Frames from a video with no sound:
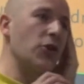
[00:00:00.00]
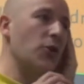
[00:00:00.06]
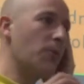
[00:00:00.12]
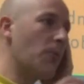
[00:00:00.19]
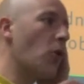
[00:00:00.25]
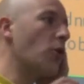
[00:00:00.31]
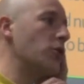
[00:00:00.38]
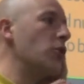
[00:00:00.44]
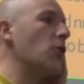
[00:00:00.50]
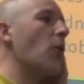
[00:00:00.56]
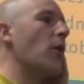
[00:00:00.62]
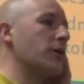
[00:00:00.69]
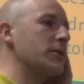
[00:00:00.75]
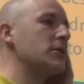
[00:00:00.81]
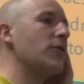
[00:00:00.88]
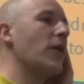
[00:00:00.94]
of more
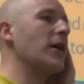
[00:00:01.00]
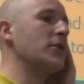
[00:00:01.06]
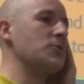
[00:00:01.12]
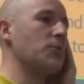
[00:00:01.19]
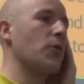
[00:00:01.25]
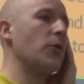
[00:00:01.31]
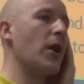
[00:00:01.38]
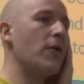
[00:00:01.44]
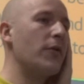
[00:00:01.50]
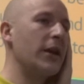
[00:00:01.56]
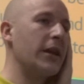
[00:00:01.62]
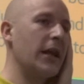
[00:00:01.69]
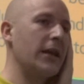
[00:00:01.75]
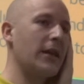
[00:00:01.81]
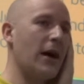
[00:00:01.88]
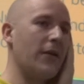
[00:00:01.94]
nuanced version, but we don't
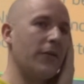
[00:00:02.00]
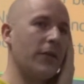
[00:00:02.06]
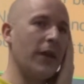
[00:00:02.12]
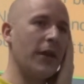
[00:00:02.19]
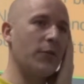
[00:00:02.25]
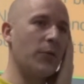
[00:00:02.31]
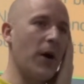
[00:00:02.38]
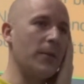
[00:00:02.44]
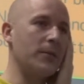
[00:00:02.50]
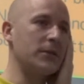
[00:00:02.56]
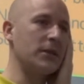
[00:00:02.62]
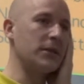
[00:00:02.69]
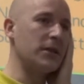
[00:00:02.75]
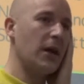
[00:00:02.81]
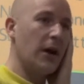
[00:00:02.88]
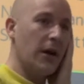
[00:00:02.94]
really need that for these
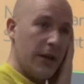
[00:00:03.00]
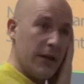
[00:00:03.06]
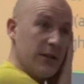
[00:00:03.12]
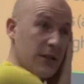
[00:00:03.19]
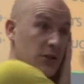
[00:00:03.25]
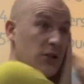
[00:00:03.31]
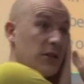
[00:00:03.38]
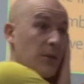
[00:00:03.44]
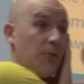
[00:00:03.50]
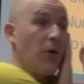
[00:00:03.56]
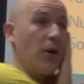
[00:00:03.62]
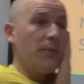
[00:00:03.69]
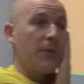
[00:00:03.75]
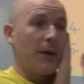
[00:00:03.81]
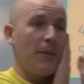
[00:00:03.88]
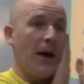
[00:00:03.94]
purposes. This is just a
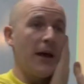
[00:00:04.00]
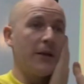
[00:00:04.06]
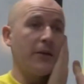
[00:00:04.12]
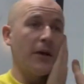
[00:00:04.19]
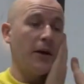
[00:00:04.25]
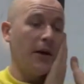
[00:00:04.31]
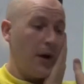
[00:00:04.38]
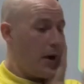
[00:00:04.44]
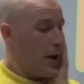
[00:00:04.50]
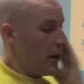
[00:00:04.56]
point being made that